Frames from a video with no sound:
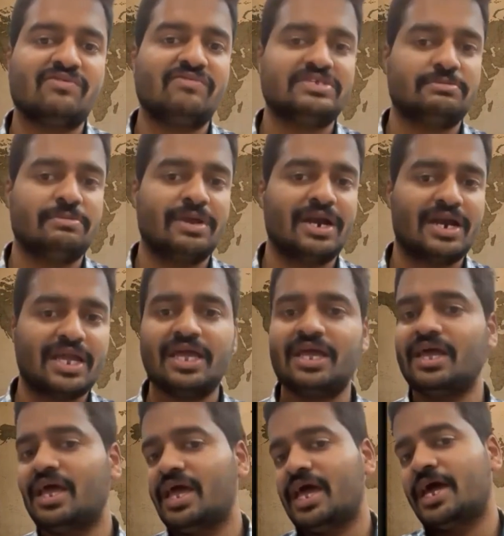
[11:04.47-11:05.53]
visibility
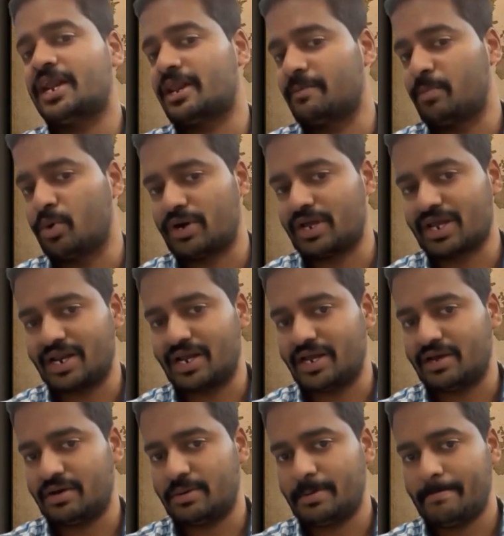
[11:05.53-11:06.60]
and reporting
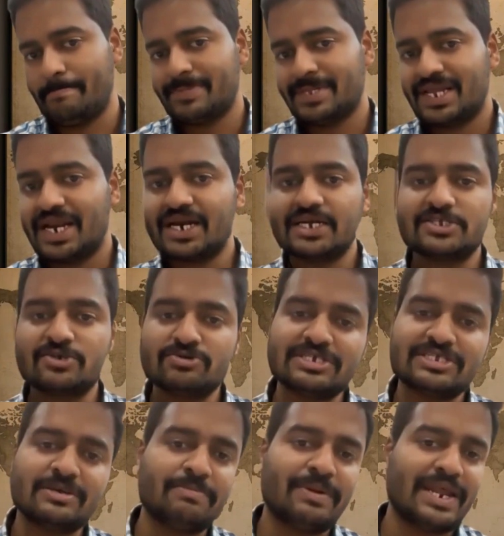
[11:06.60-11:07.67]
layer. Let us use a
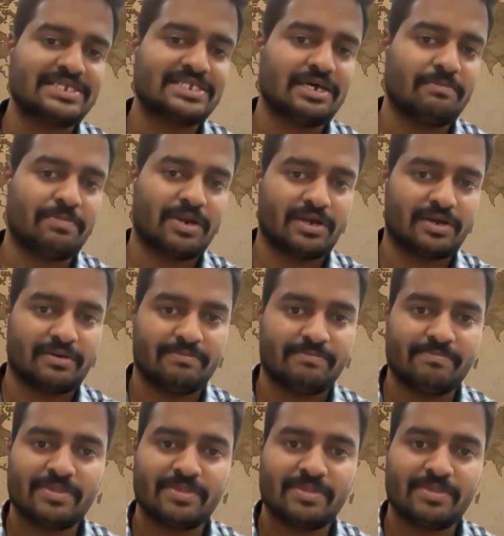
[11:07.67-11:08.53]
simple example here.